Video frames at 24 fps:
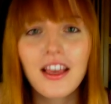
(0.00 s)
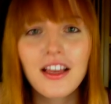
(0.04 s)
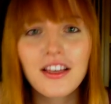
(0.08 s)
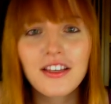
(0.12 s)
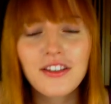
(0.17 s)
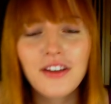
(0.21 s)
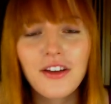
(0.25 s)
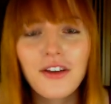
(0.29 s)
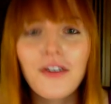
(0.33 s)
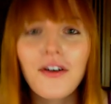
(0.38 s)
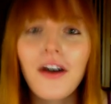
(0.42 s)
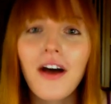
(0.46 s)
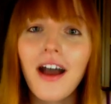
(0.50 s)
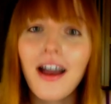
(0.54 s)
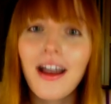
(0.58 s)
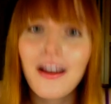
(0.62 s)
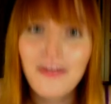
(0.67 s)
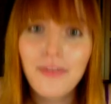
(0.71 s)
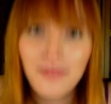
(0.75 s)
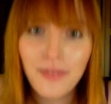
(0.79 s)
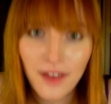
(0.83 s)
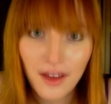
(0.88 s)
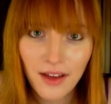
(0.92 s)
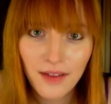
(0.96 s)
So
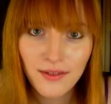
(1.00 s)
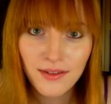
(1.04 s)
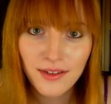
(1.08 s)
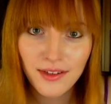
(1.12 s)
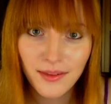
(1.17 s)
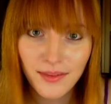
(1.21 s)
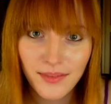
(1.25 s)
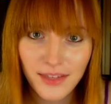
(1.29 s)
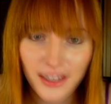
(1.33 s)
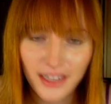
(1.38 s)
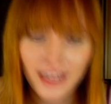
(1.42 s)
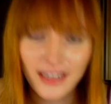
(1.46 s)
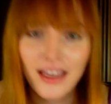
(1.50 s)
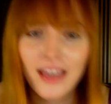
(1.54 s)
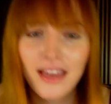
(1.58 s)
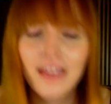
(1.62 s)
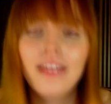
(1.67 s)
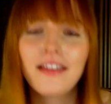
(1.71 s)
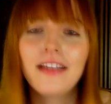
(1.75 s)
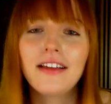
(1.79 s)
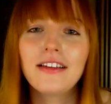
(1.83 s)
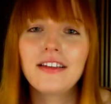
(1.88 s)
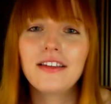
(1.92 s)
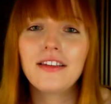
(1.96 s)
I found something
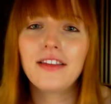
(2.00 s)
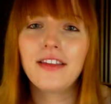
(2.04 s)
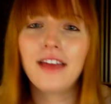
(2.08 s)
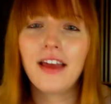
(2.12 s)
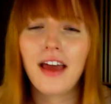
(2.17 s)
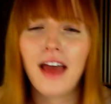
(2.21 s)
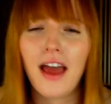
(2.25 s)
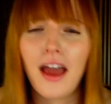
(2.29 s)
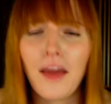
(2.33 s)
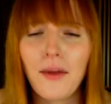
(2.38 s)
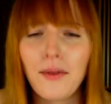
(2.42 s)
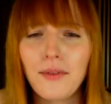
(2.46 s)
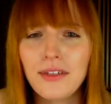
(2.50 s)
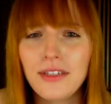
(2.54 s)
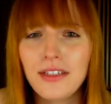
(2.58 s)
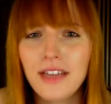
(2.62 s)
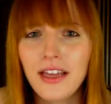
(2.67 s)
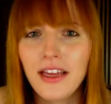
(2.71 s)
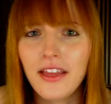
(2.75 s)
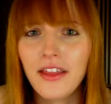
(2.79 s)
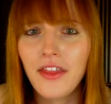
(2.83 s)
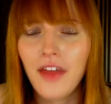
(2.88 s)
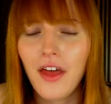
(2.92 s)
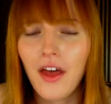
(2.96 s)
that I would
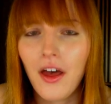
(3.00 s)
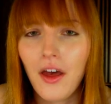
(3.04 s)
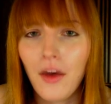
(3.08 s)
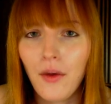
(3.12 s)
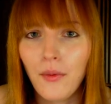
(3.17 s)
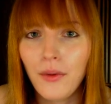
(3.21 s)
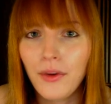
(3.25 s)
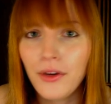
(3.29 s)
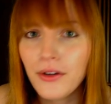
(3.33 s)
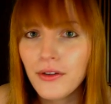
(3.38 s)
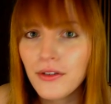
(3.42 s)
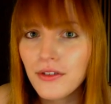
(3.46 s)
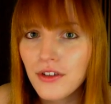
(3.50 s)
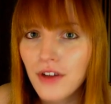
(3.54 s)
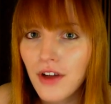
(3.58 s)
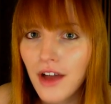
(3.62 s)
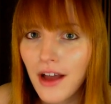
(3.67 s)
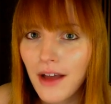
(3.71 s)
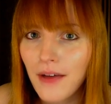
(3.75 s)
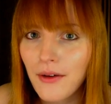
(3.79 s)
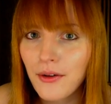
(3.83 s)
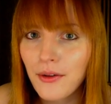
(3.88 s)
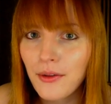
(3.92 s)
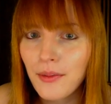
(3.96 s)
say the Windows
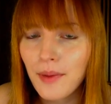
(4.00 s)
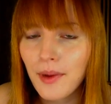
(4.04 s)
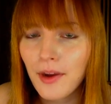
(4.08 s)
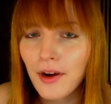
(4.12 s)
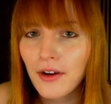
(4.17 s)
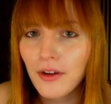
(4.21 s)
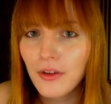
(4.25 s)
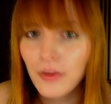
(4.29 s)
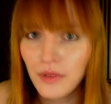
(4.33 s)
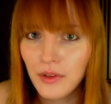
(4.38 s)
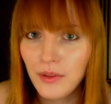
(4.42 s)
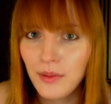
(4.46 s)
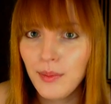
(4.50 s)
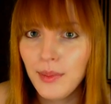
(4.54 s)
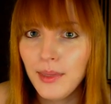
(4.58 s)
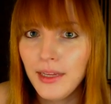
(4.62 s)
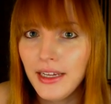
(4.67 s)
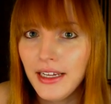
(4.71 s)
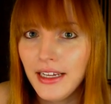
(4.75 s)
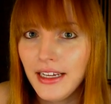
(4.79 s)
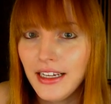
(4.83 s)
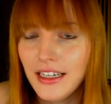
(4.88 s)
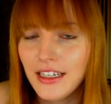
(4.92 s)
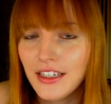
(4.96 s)
counterpart would
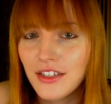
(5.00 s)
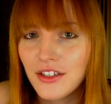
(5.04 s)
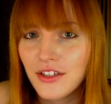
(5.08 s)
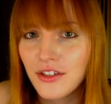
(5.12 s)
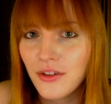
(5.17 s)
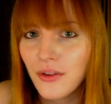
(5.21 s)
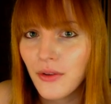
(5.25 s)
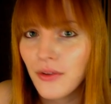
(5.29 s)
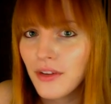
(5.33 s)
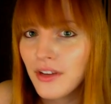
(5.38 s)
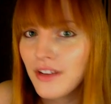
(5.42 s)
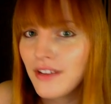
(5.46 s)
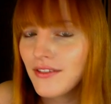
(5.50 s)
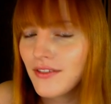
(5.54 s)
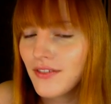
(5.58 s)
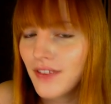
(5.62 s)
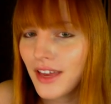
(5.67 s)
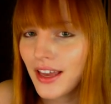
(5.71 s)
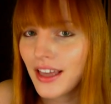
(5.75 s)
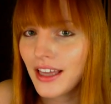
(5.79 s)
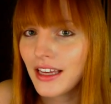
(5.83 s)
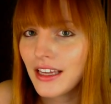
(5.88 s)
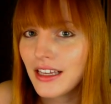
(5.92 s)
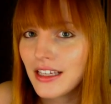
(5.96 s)
be Sony
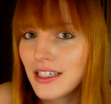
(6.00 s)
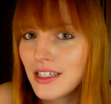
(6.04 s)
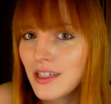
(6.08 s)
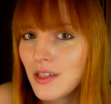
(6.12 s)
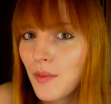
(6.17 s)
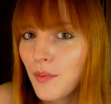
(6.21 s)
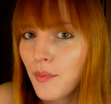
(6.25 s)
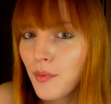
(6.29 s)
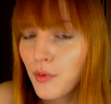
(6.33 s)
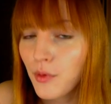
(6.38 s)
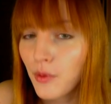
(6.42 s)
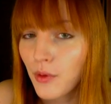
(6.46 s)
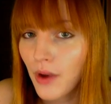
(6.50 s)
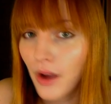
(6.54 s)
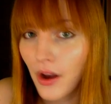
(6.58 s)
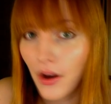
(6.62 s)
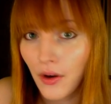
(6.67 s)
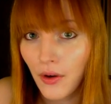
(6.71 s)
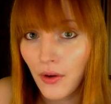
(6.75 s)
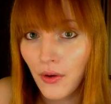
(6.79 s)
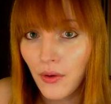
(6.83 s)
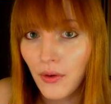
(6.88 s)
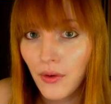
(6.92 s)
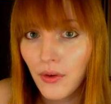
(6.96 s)
Vegas
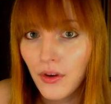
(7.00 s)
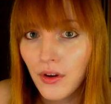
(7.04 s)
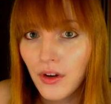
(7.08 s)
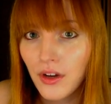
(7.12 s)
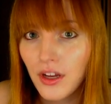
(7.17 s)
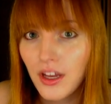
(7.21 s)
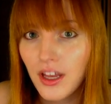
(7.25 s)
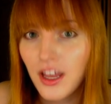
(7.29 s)
Pro,